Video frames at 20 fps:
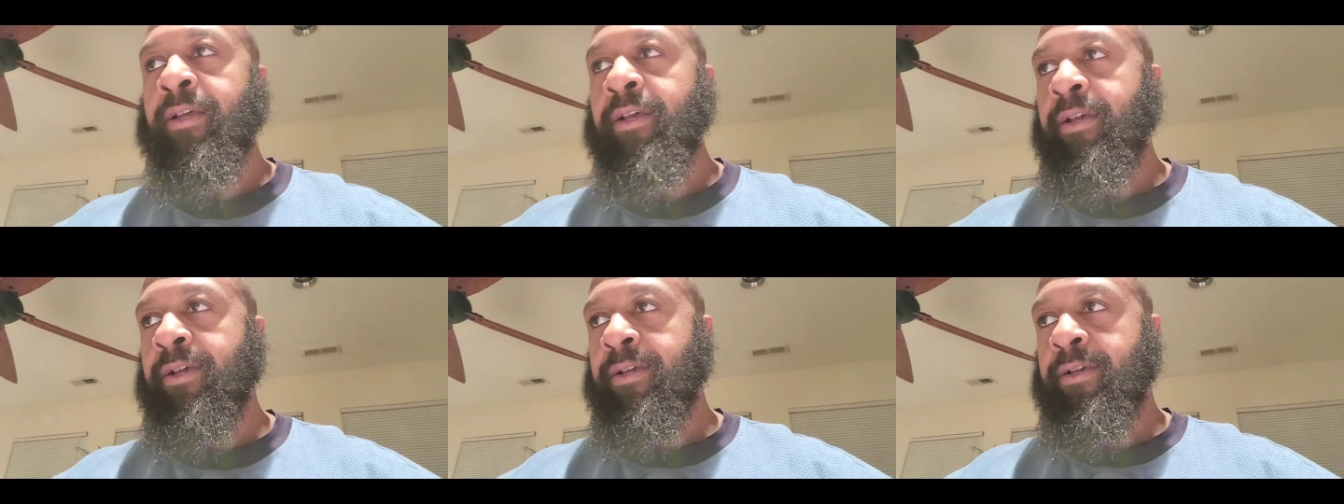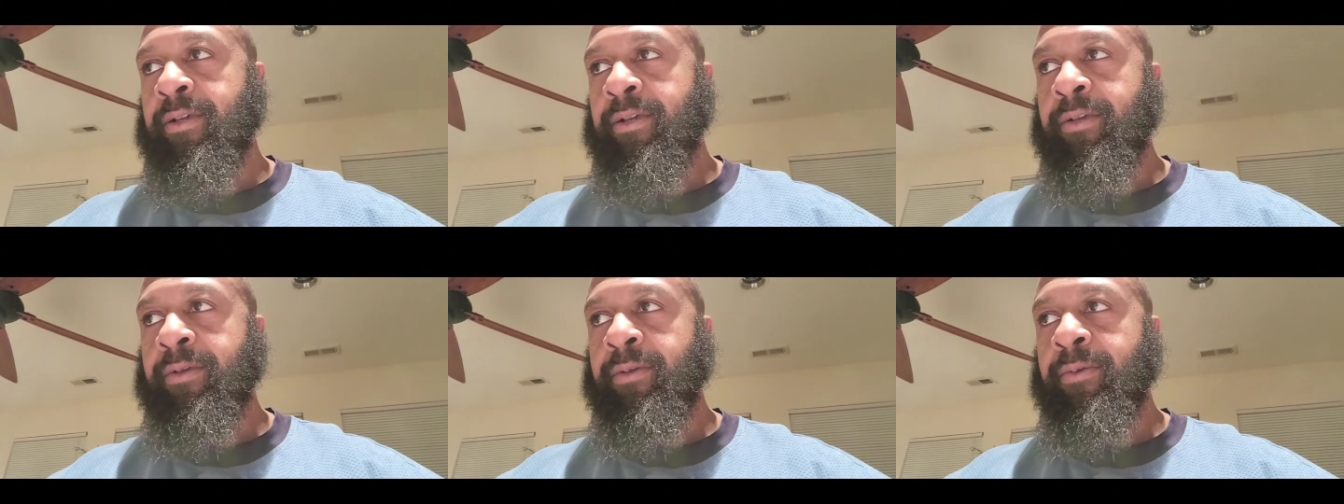
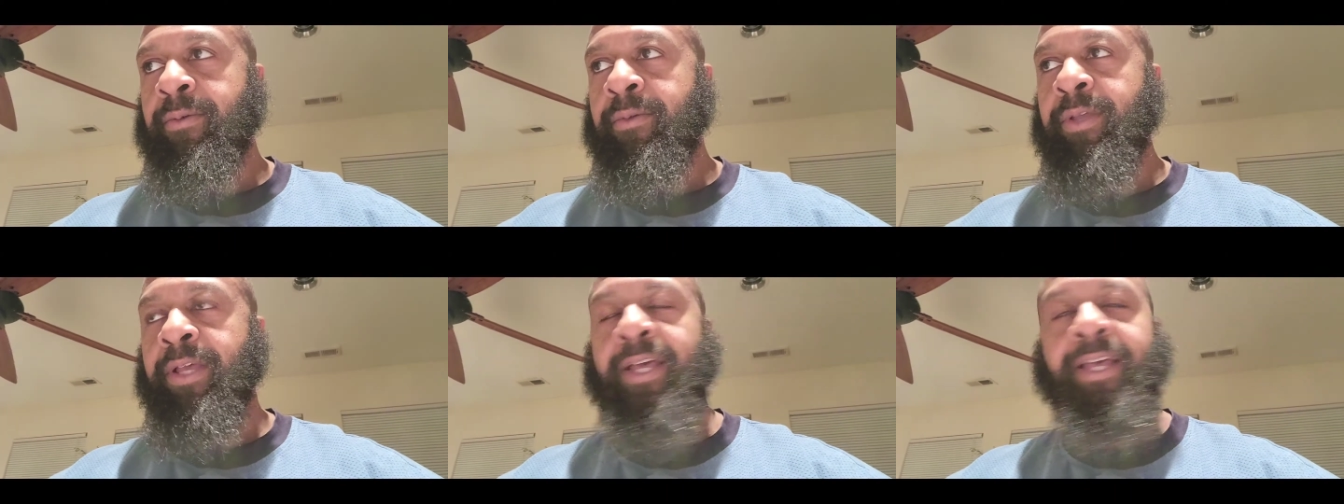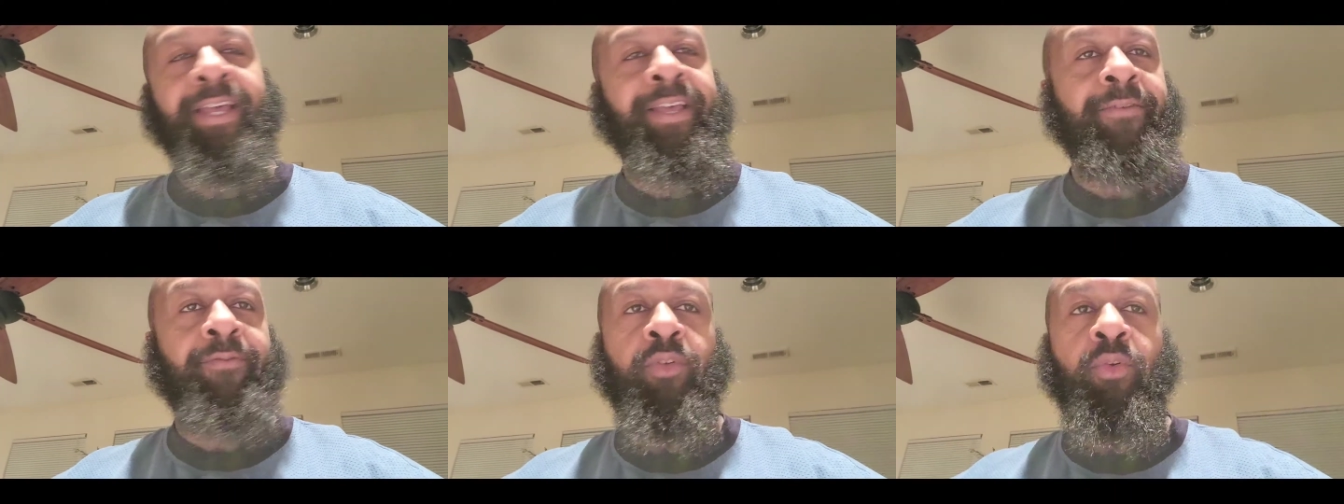I
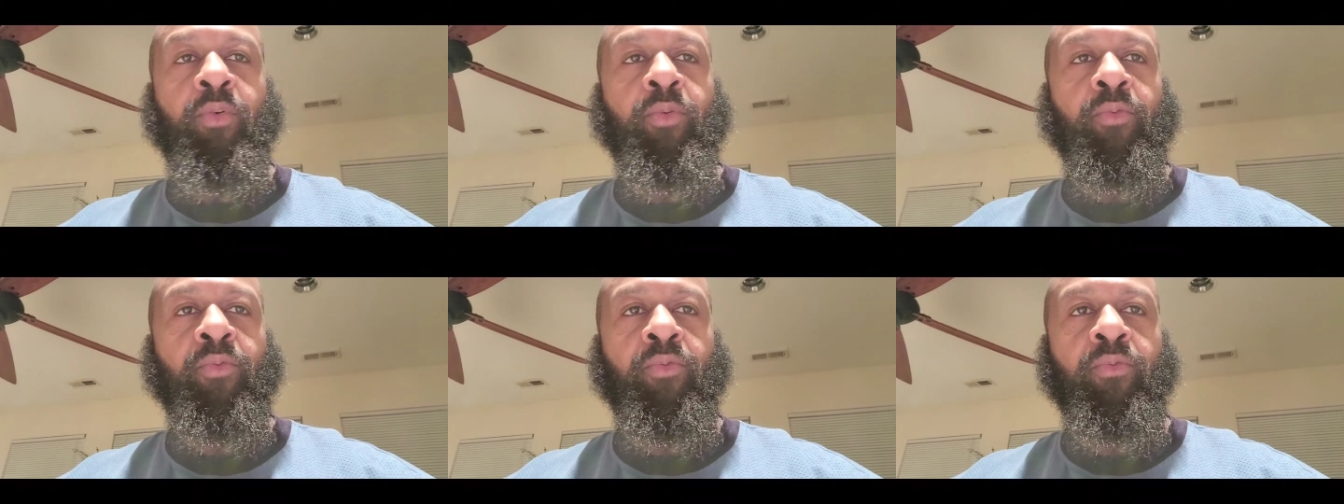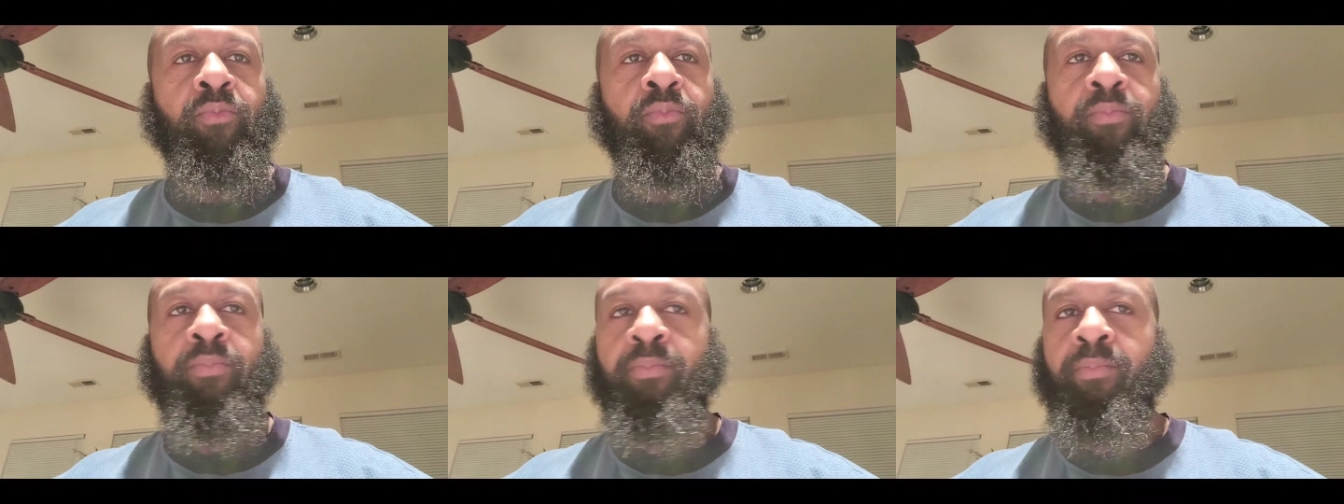have no
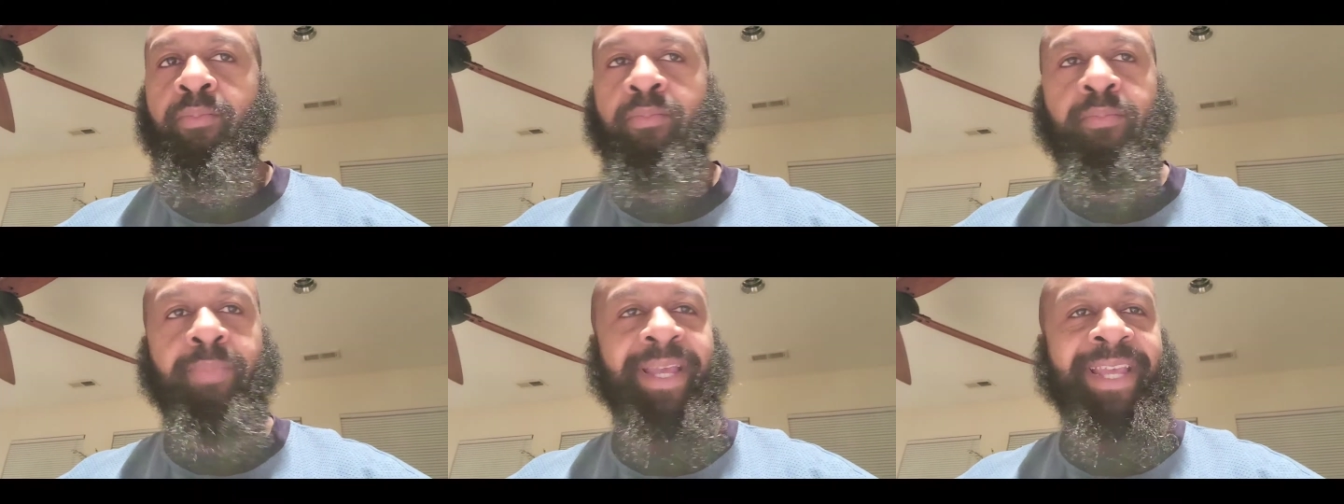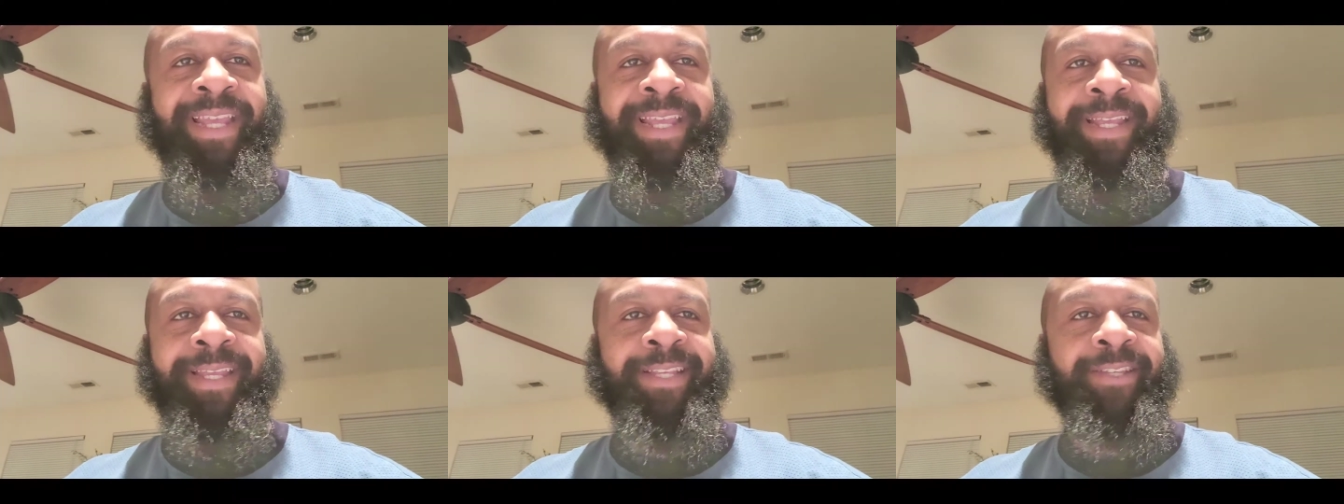
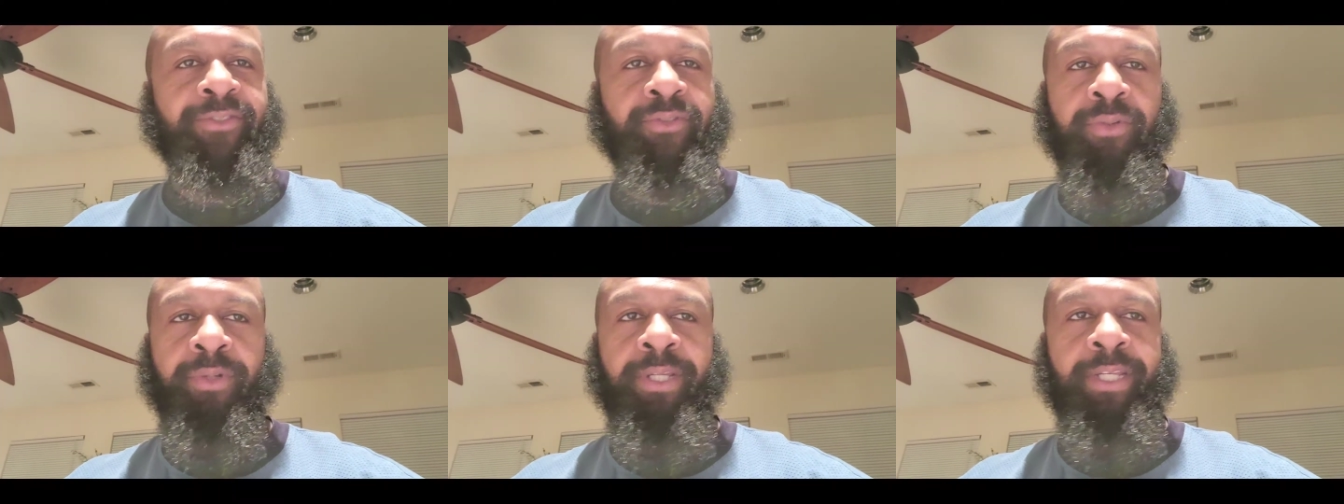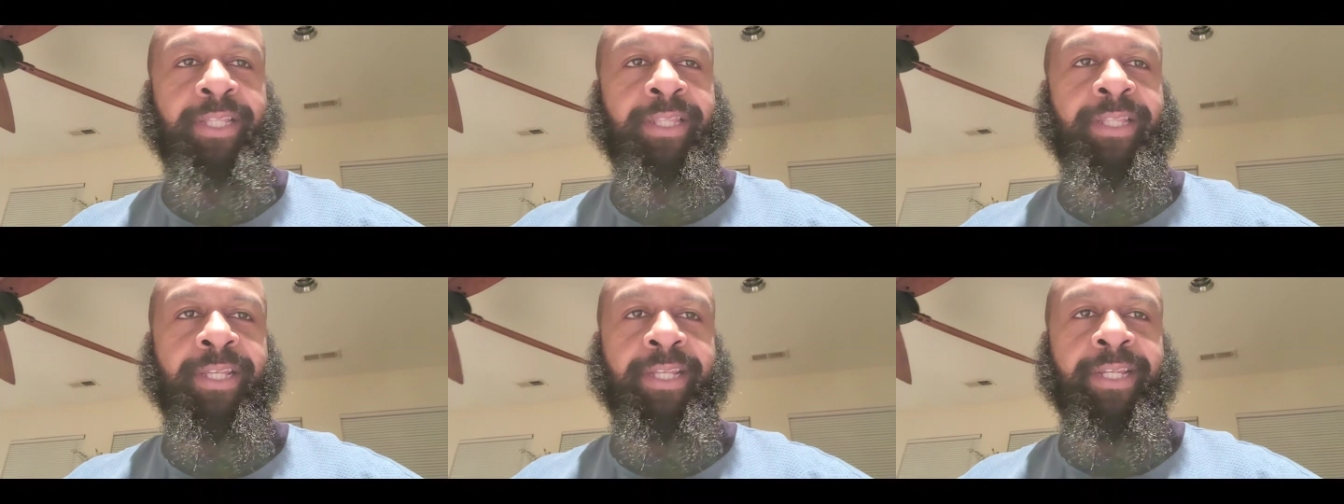pains or
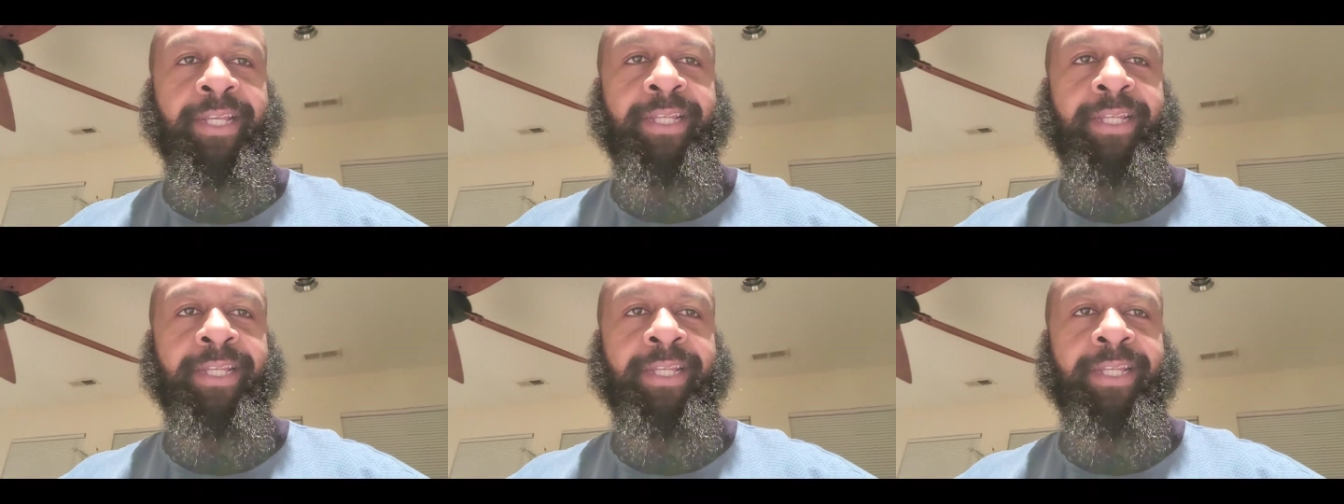anything